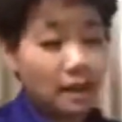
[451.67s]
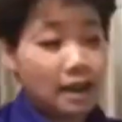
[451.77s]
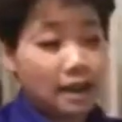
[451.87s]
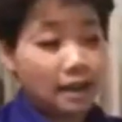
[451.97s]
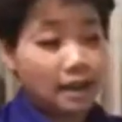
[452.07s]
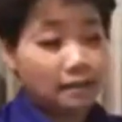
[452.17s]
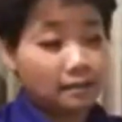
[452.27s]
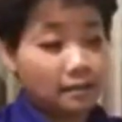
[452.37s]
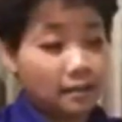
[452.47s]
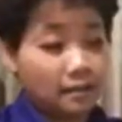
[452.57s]
and
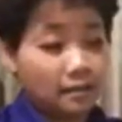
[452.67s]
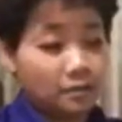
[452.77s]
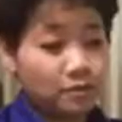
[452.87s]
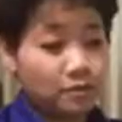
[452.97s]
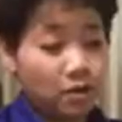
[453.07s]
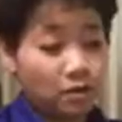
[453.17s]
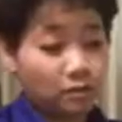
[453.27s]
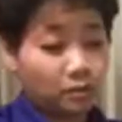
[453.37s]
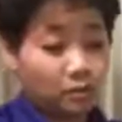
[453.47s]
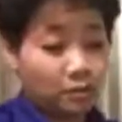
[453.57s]
you
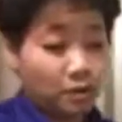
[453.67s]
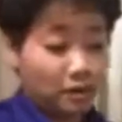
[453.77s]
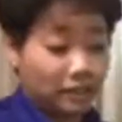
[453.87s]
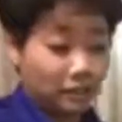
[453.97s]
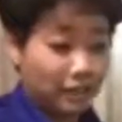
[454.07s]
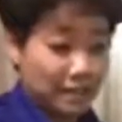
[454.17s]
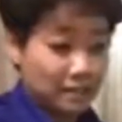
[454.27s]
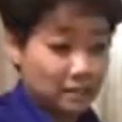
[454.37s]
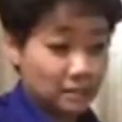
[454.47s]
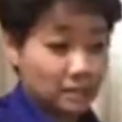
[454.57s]
also put on
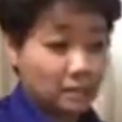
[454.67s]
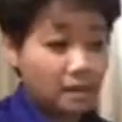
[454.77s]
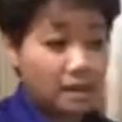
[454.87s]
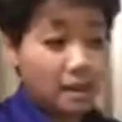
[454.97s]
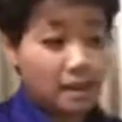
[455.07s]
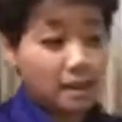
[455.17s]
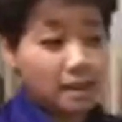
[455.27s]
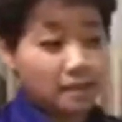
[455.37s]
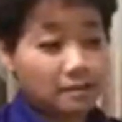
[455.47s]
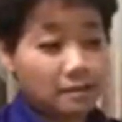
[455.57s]
events,
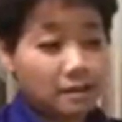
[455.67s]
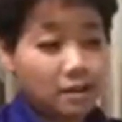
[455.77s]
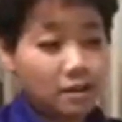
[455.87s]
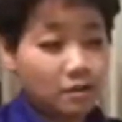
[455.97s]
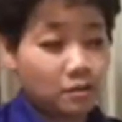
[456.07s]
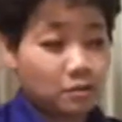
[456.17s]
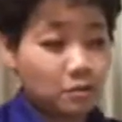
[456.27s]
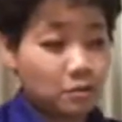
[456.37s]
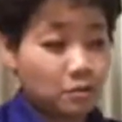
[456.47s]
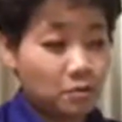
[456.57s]
and
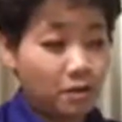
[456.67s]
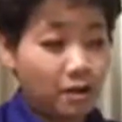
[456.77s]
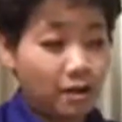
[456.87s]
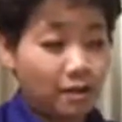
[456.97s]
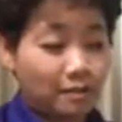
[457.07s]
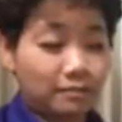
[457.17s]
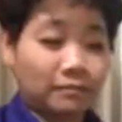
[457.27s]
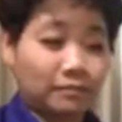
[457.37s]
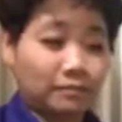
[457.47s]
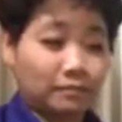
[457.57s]
you
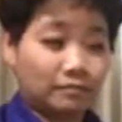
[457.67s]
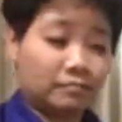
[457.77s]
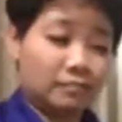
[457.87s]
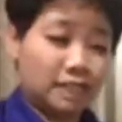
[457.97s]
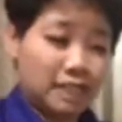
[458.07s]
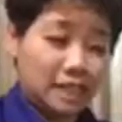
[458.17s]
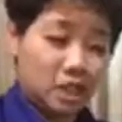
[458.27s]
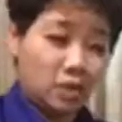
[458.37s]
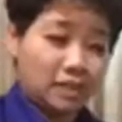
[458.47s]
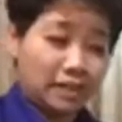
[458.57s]

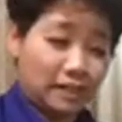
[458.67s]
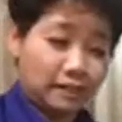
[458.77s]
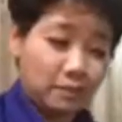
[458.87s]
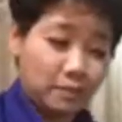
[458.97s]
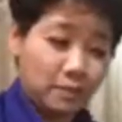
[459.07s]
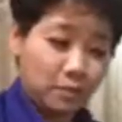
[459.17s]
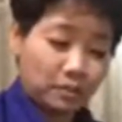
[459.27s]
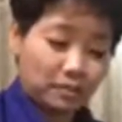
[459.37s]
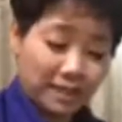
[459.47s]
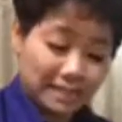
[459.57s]
keynote at other people's
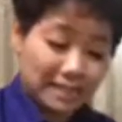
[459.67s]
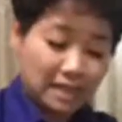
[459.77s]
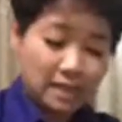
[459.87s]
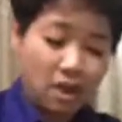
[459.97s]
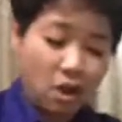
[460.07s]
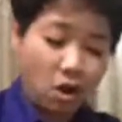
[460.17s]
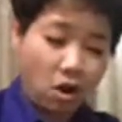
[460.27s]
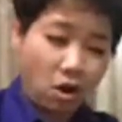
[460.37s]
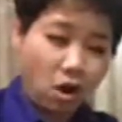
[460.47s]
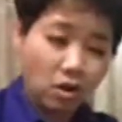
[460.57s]
events,
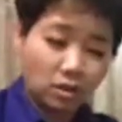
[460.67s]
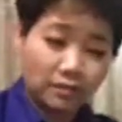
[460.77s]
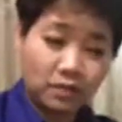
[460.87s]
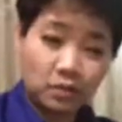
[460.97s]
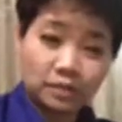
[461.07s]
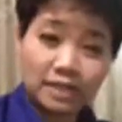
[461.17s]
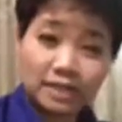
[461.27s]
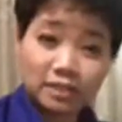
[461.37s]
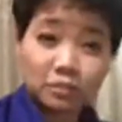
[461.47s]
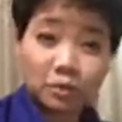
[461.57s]
all of those things will